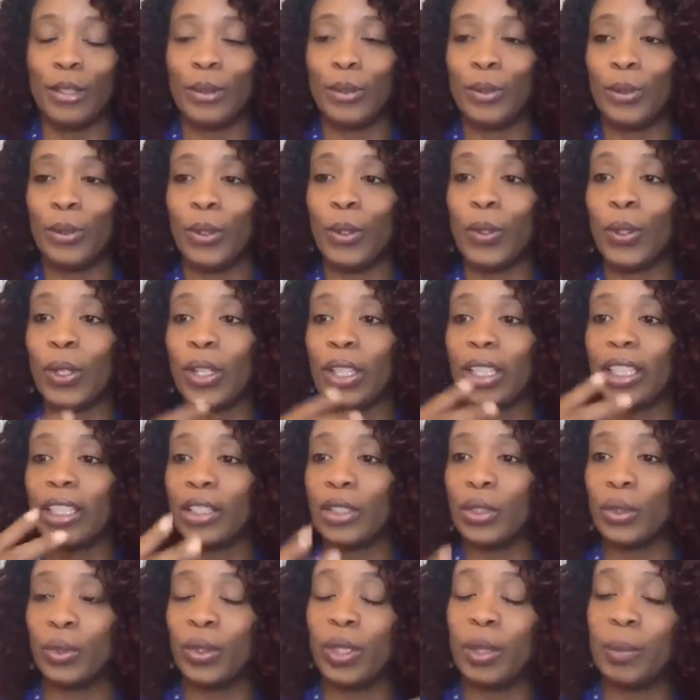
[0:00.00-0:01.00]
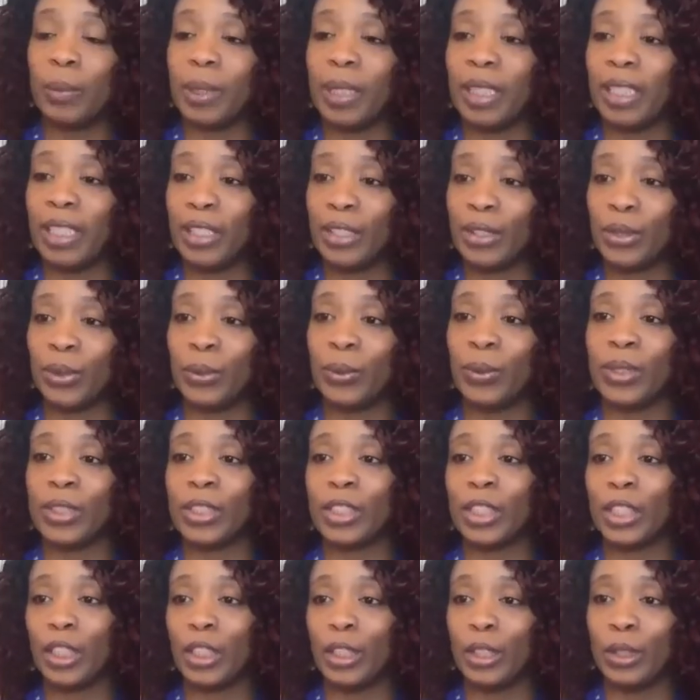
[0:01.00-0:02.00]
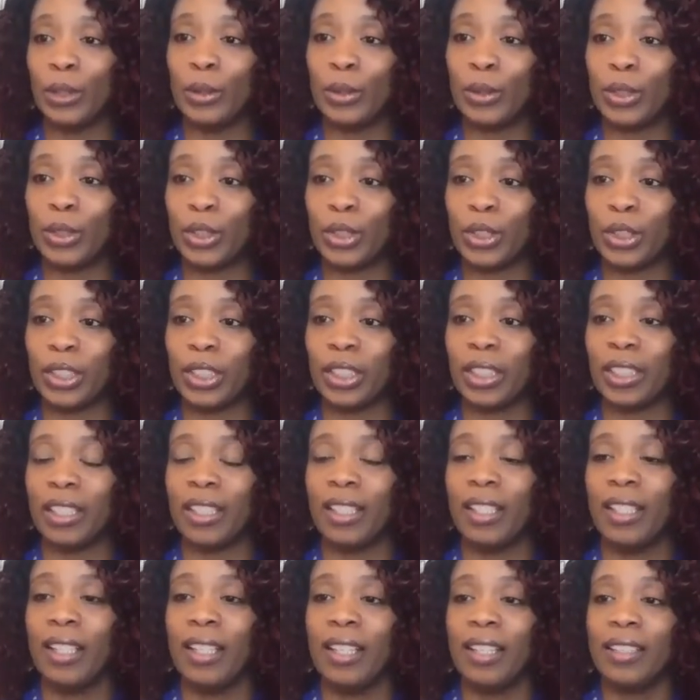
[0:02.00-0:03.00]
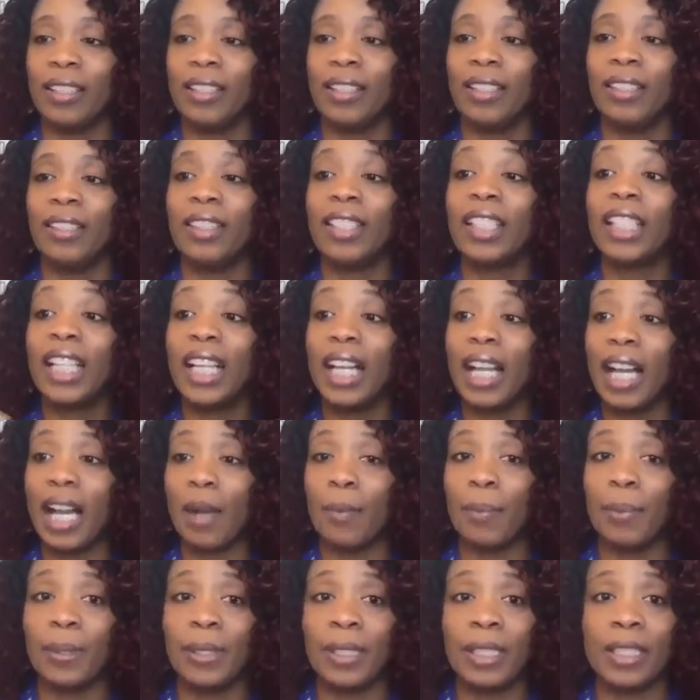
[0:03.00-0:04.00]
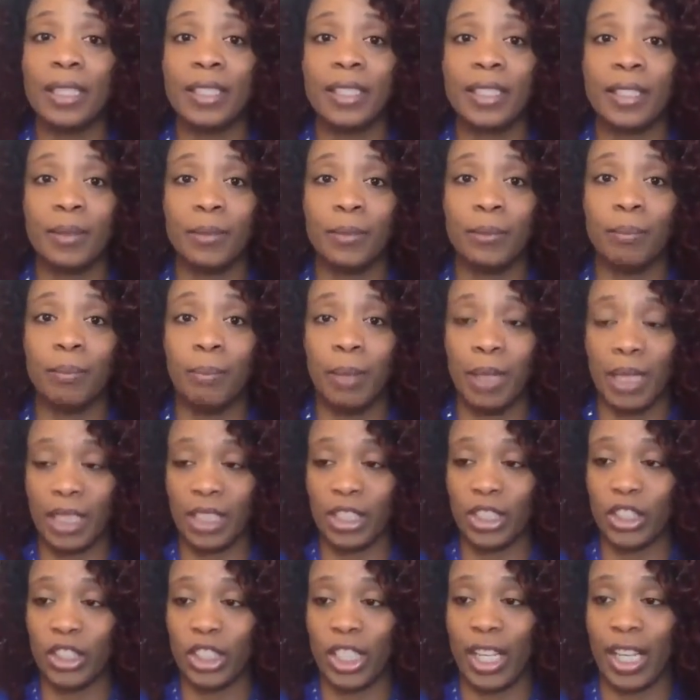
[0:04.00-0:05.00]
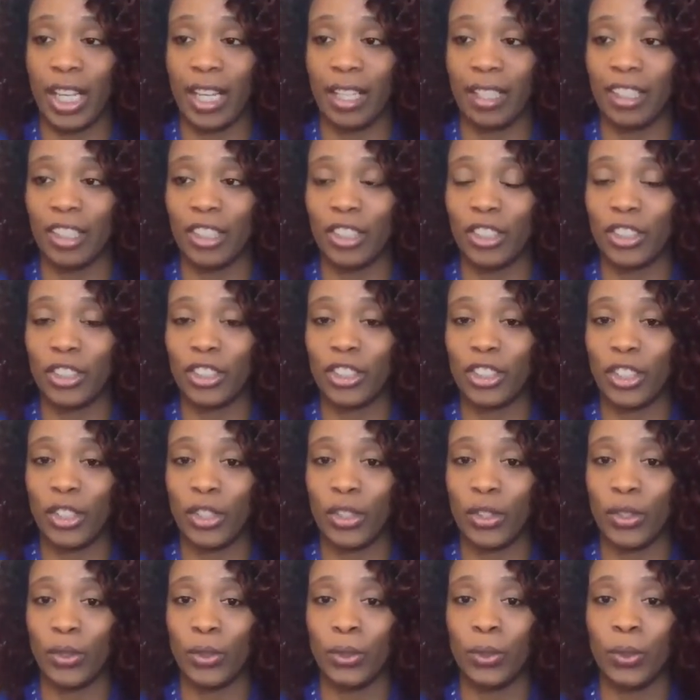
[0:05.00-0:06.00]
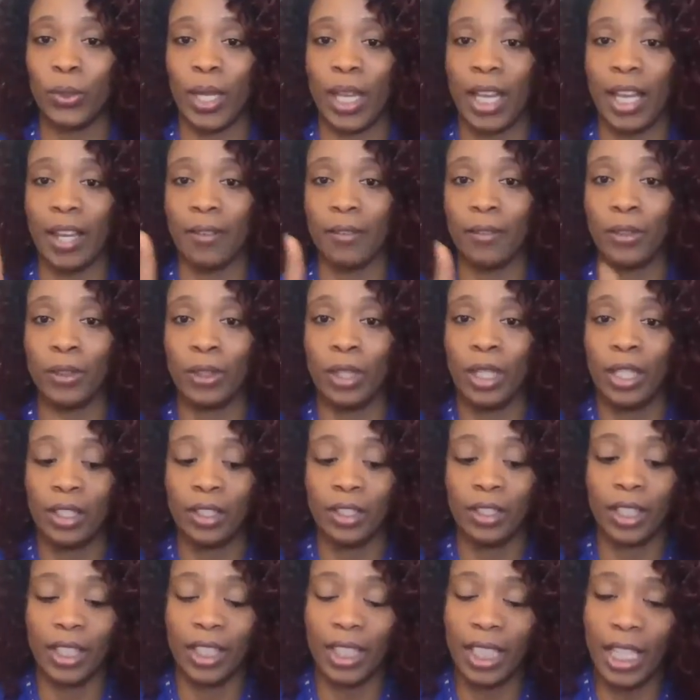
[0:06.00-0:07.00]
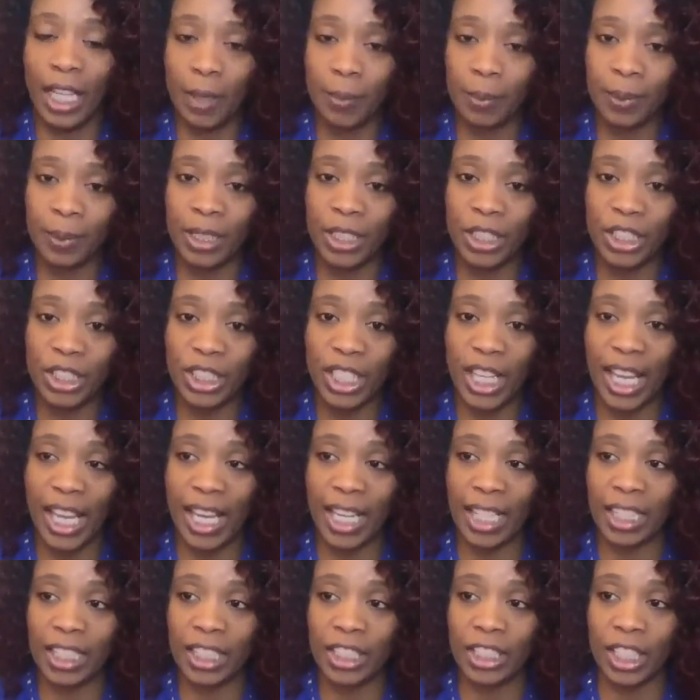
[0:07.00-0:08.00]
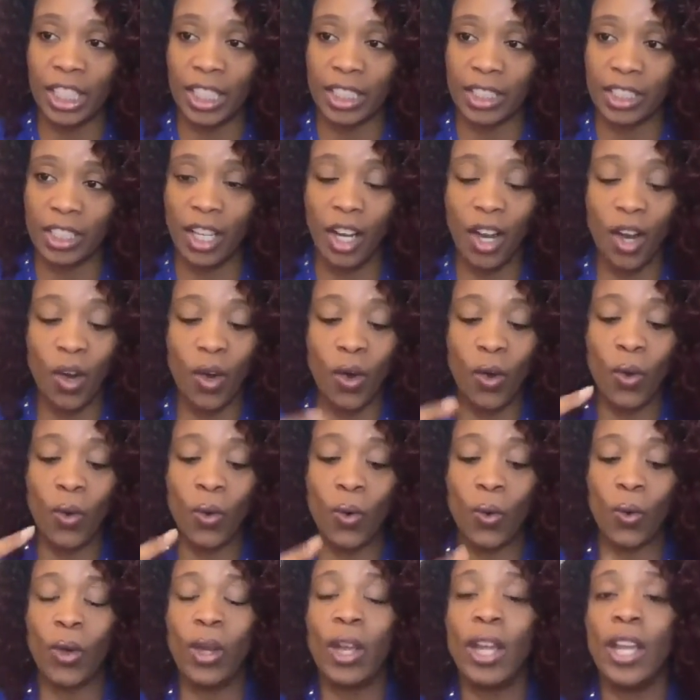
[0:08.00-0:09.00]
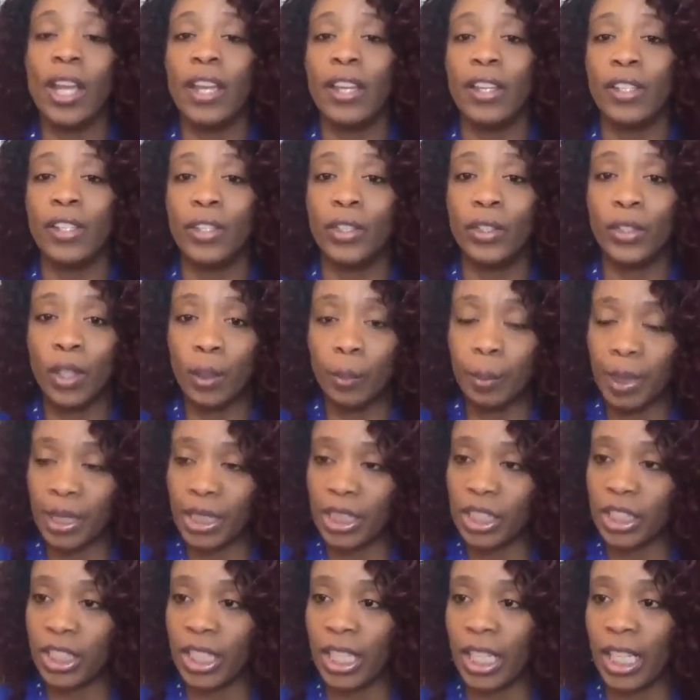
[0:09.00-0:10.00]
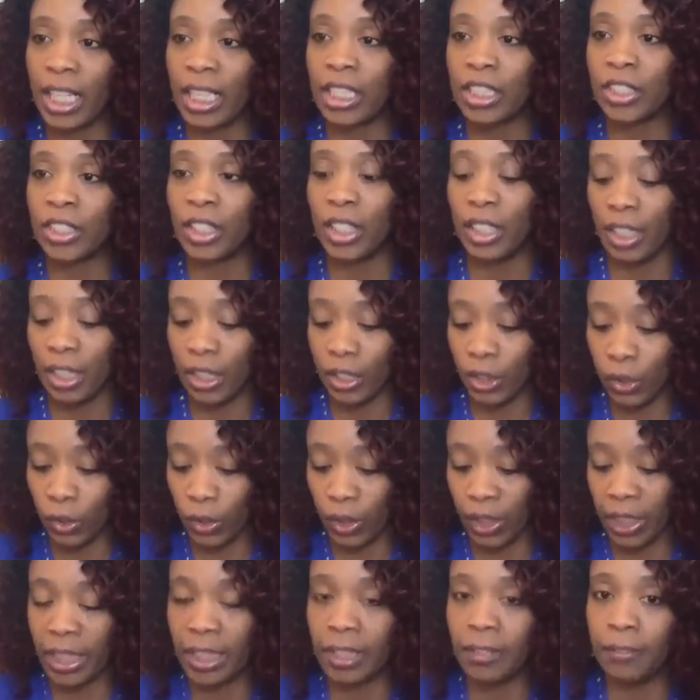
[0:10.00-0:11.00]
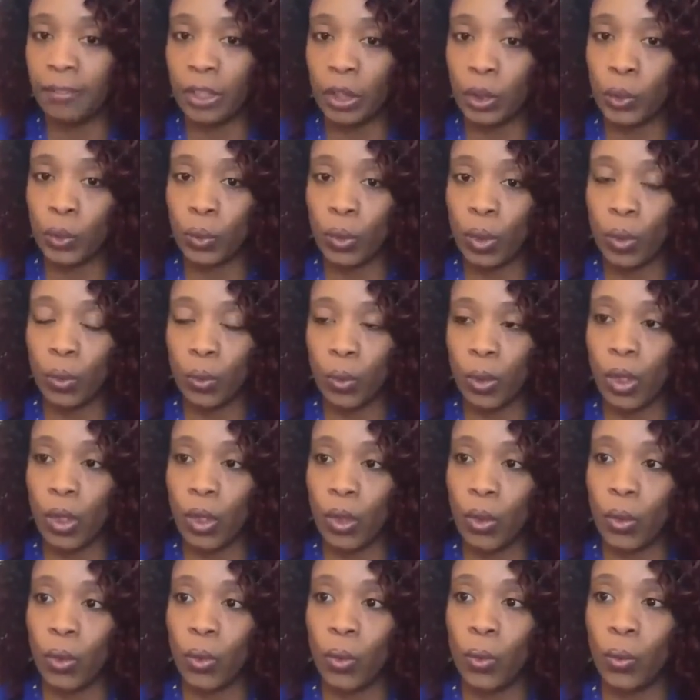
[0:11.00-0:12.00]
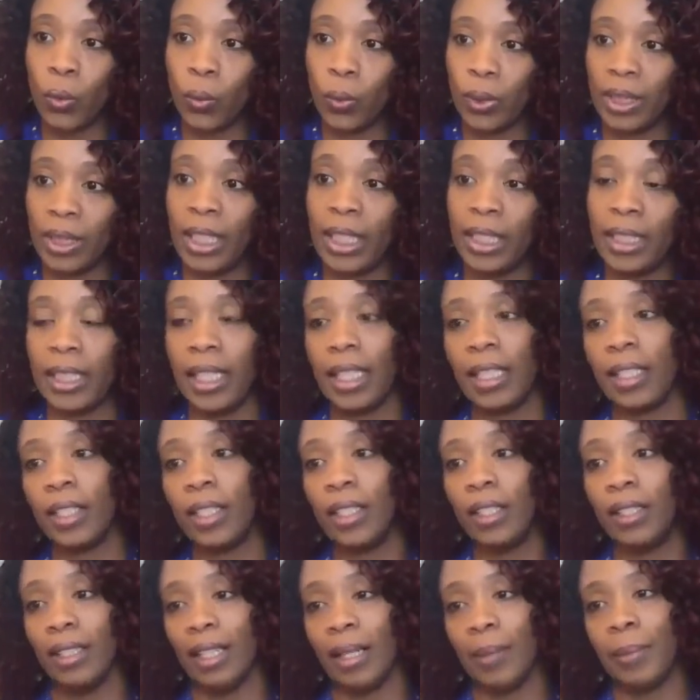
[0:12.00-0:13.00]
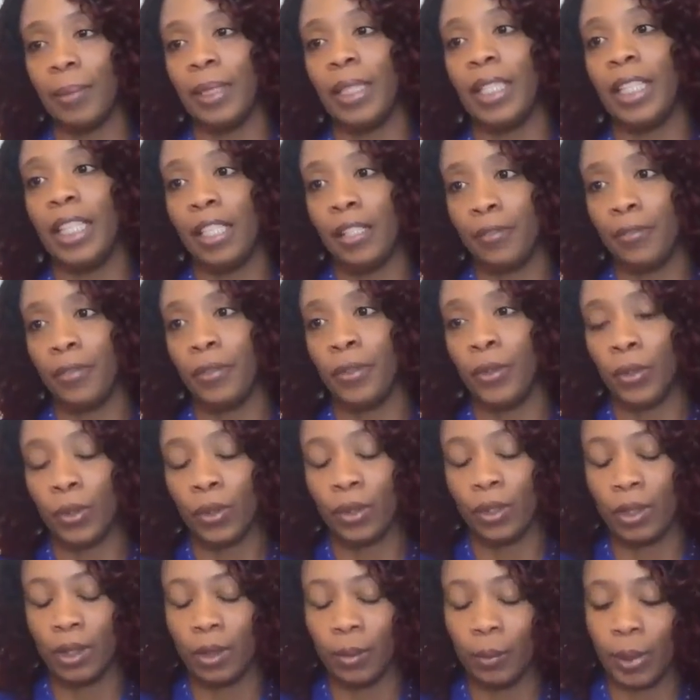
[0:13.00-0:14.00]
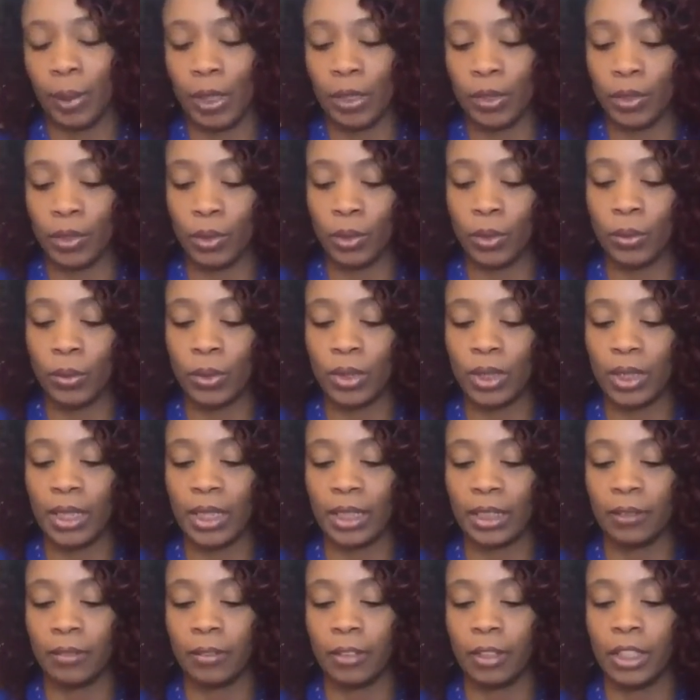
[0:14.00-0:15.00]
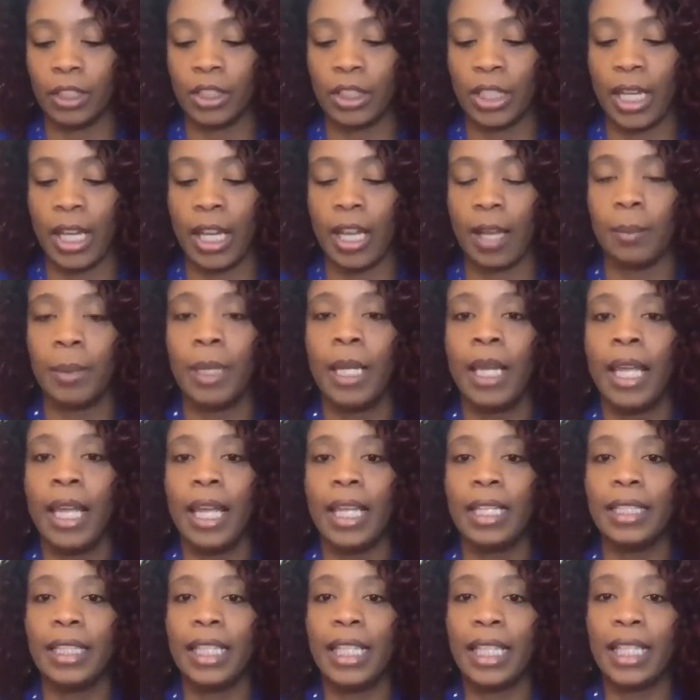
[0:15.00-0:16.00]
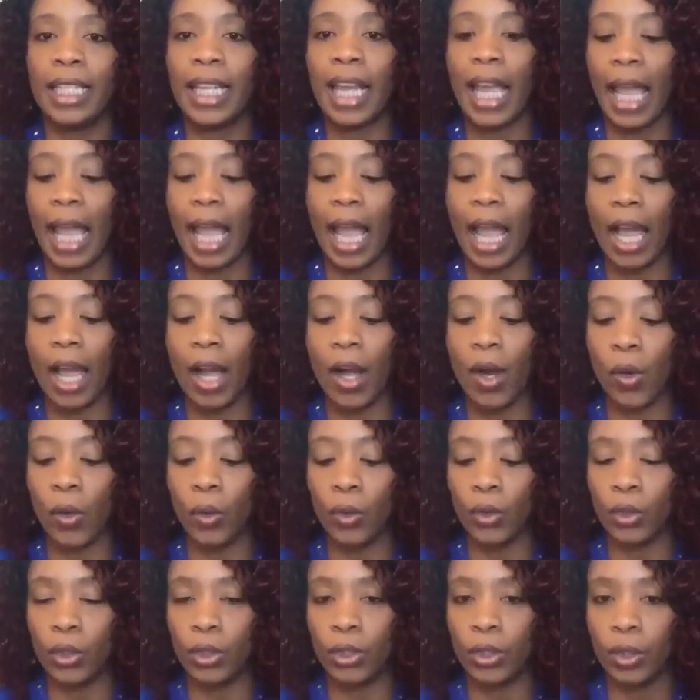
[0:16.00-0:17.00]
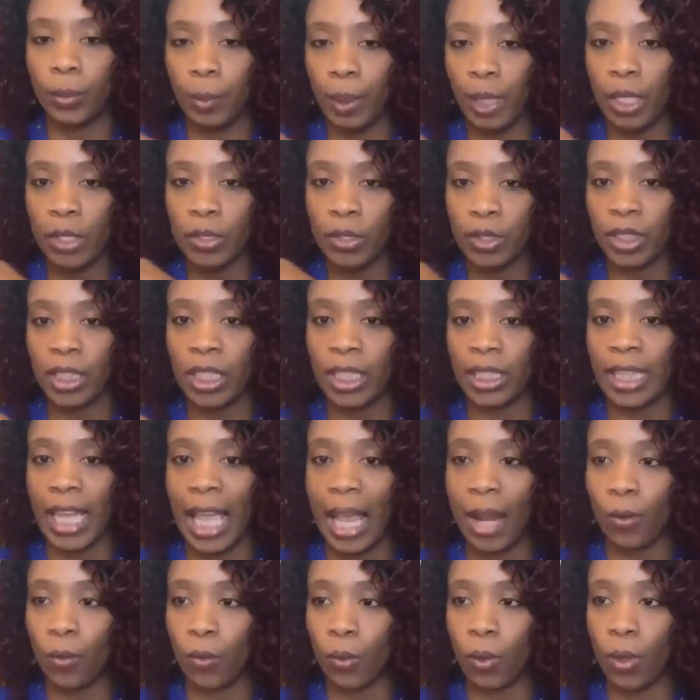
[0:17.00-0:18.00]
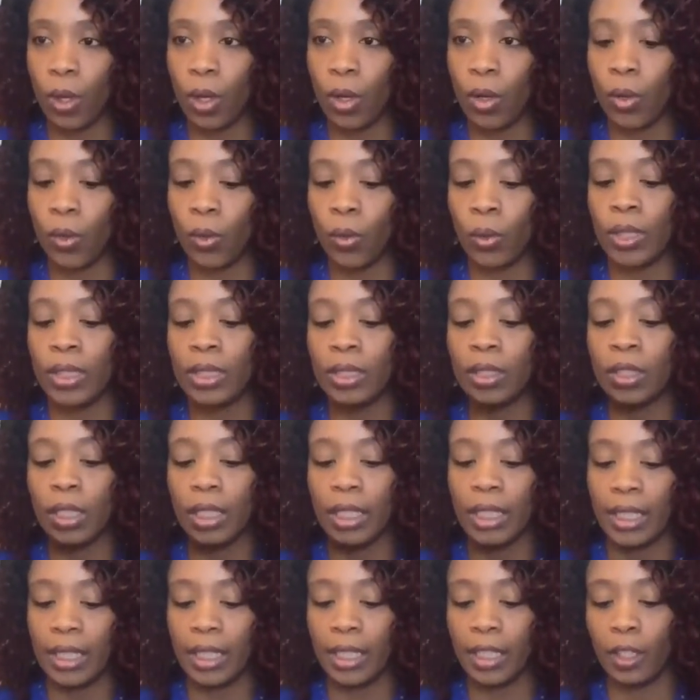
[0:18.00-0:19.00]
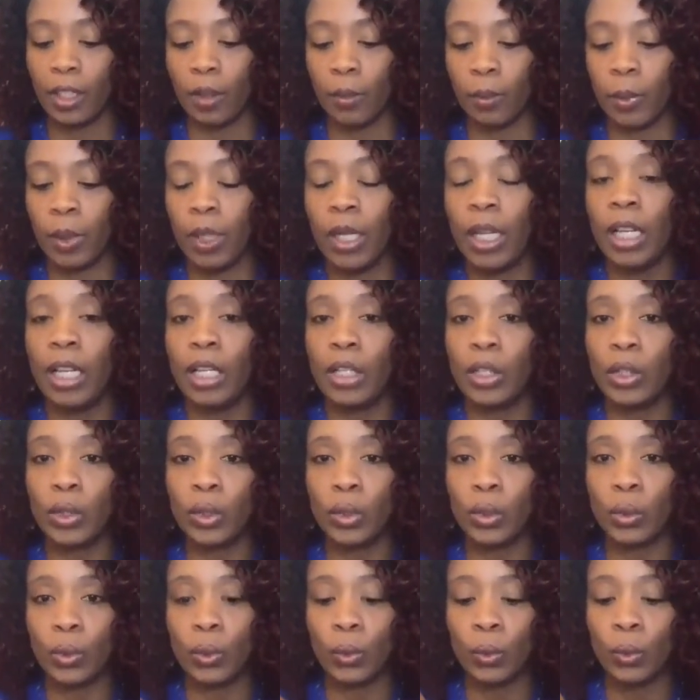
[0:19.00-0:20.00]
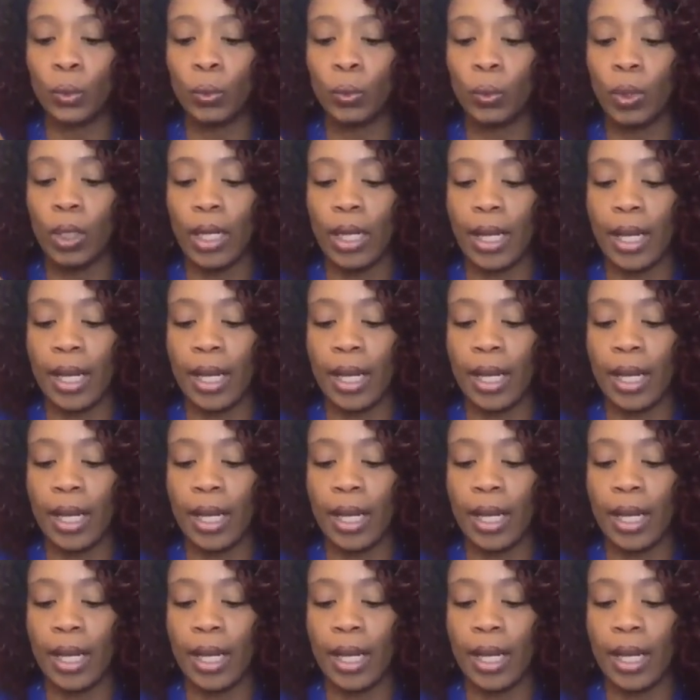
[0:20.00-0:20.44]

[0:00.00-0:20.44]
or contributing to a solution to the company's biggest challenge? So you have the company's challenge as a whole, your biggest challenge in your individual role within that company if you're the person who's selected for the job, and then how the person in that role is going to help to